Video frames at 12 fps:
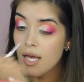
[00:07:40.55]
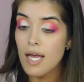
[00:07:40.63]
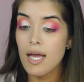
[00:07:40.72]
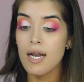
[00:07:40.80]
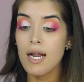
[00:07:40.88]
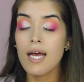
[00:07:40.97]

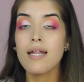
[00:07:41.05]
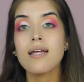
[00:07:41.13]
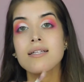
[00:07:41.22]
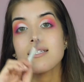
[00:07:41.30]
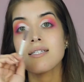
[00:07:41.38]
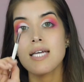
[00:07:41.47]
And I
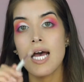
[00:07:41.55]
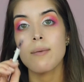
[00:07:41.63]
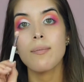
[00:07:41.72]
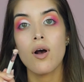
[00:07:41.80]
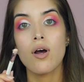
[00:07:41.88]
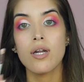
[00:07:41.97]
like to
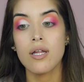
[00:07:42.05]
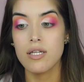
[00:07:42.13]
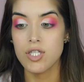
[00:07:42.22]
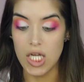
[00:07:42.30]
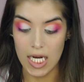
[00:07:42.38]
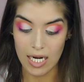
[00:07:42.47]
tap on
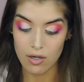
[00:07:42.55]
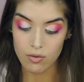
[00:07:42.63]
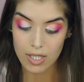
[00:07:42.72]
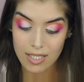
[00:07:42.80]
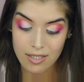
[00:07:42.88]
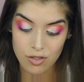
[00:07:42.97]
the shade. I
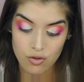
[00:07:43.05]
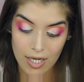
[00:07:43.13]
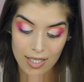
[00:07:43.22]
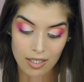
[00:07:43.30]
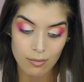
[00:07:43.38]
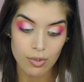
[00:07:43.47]
don't like to
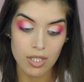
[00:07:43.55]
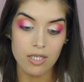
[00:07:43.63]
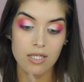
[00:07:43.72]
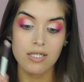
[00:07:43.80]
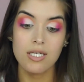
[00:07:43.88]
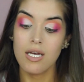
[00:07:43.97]
drag it
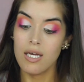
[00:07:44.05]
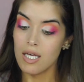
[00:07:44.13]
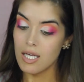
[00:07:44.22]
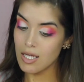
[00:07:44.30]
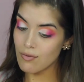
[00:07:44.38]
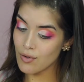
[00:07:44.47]
because
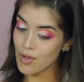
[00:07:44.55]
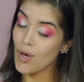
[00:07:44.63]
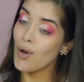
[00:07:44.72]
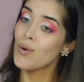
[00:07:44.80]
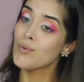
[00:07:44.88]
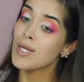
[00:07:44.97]
even
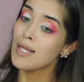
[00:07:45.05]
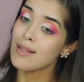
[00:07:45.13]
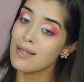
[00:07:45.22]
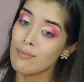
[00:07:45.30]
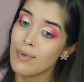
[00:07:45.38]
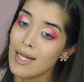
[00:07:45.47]
though
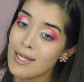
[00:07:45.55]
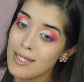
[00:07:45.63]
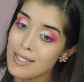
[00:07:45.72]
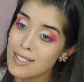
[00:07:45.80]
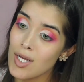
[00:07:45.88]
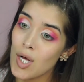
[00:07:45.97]
the
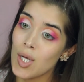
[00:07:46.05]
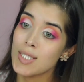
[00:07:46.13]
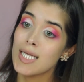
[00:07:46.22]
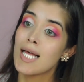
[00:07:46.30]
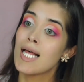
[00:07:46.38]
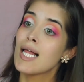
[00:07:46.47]
palette is
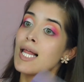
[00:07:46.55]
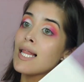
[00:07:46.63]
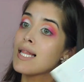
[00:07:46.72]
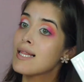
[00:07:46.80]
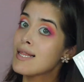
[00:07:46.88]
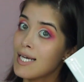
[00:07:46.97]
called
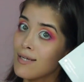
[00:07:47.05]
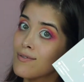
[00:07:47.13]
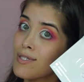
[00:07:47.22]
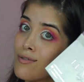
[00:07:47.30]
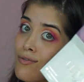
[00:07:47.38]
Life's a